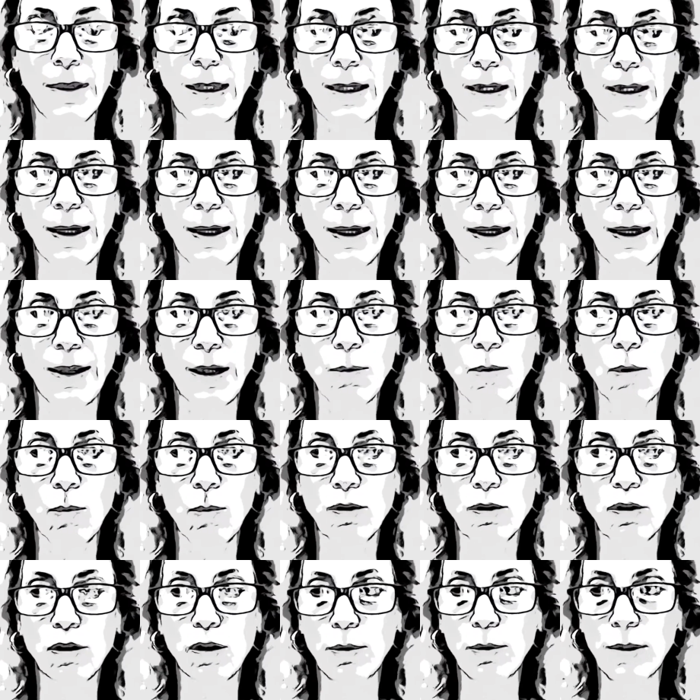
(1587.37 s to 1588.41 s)
Nina, I think
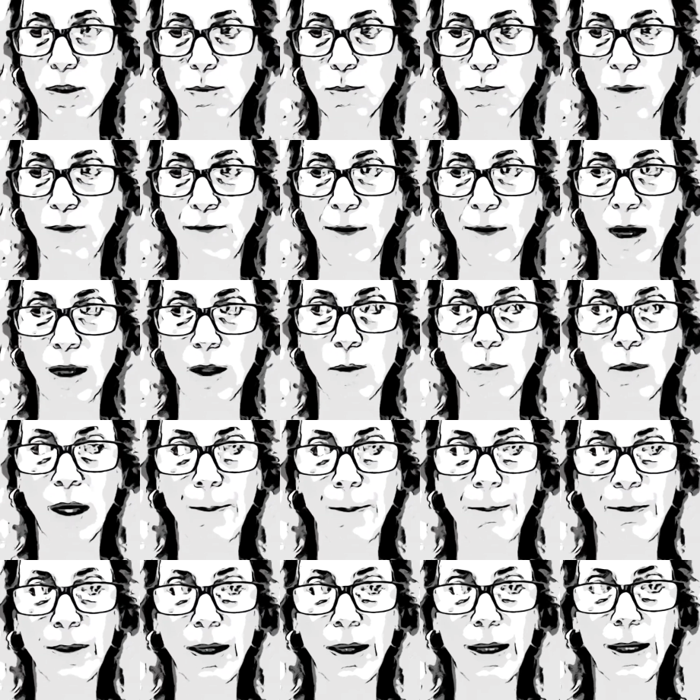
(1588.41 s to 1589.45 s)
what we'll do is we'll follow
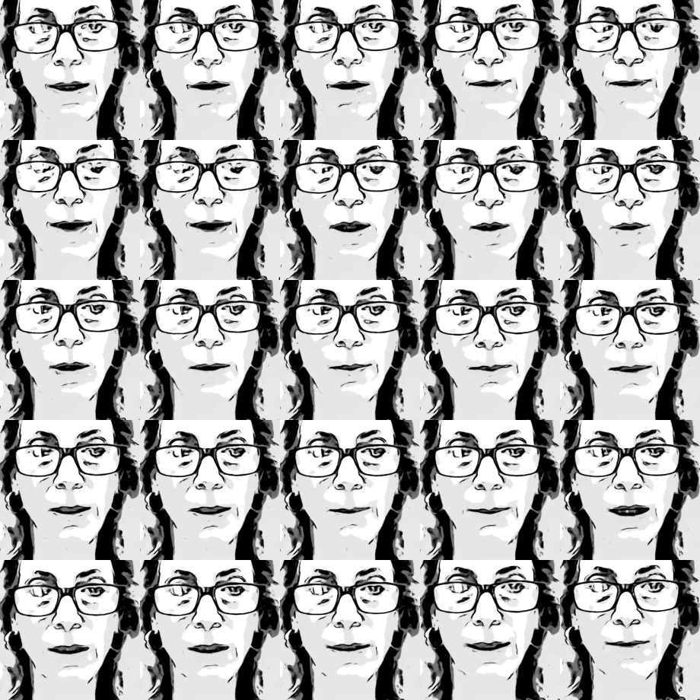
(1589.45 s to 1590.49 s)
up in our
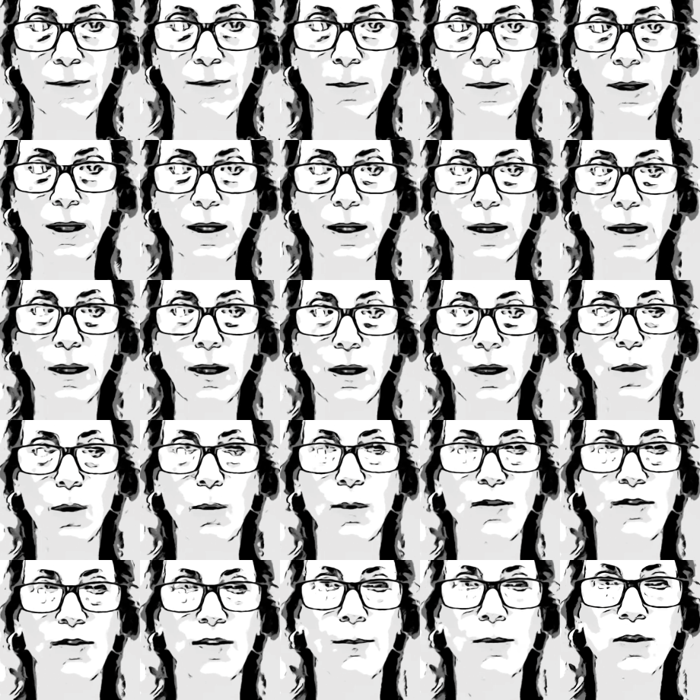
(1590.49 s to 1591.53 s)
follow-up email to everybody
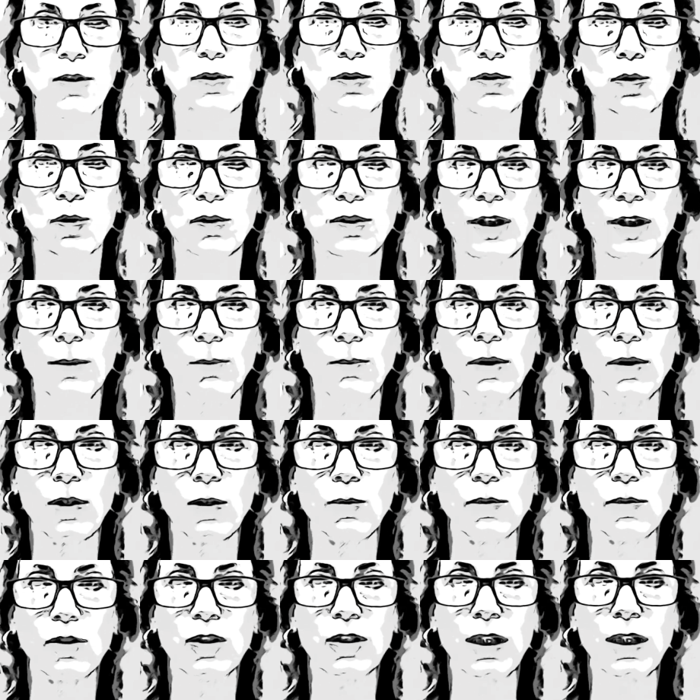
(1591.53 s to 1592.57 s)
with some of the tools that
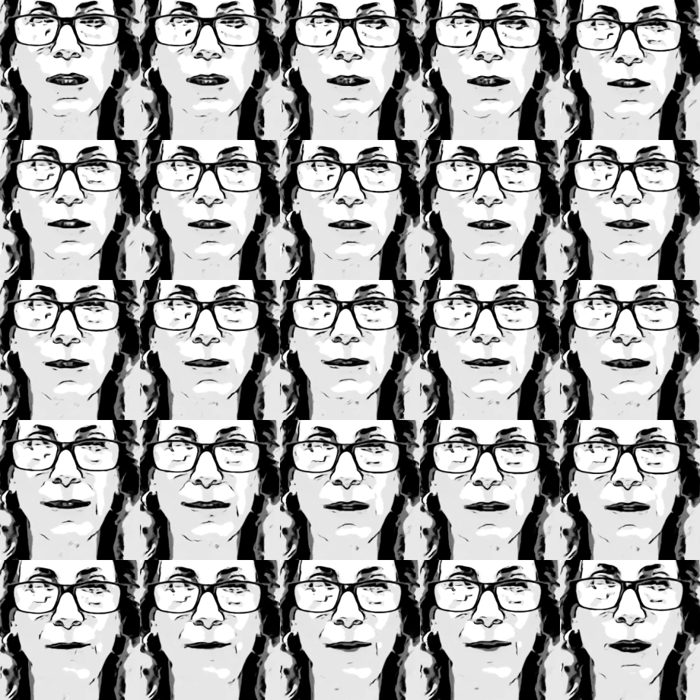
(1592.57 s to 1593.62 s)
you discussed. Does
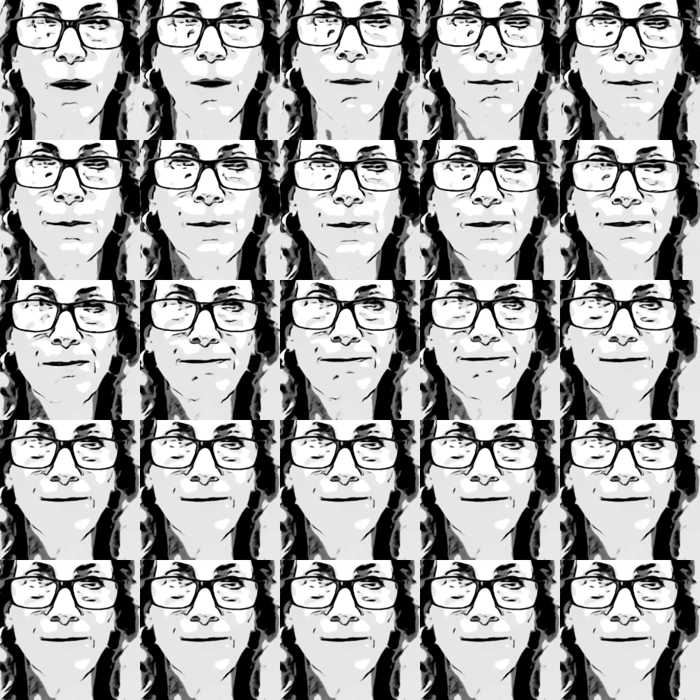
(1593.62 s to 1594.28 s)
that sound fair?